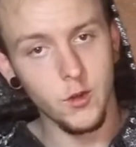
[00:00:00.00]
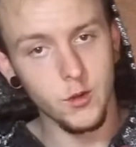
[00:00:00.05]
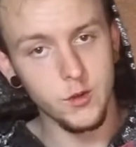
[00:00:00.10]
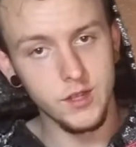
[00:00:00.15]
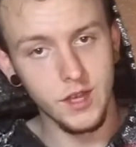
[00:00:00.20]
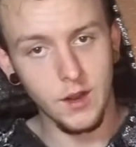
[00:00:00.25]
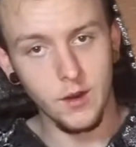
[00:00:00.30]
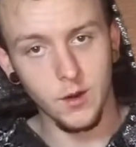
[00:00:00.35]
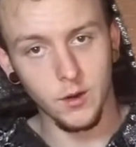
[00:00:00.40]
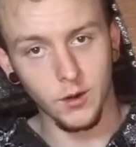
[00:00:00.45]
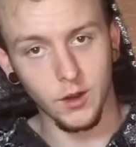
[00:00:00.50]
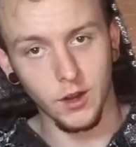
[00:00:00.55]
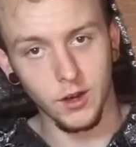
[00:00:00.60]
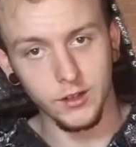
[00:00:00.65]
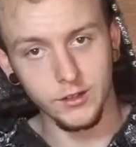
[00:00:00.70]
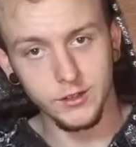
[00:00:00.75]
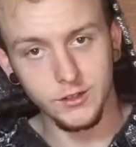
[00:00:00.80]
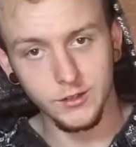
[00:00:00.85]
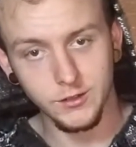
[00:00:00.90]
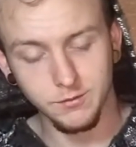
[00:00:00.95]
Through tarot
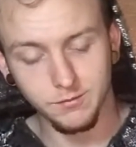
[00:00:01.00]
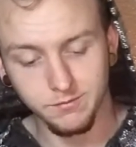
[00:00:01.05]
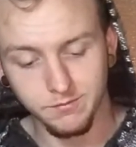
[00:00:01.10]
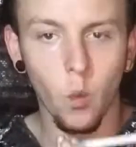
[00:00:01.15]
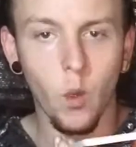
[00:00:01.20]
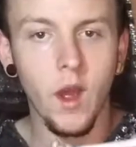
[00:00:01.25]
cards.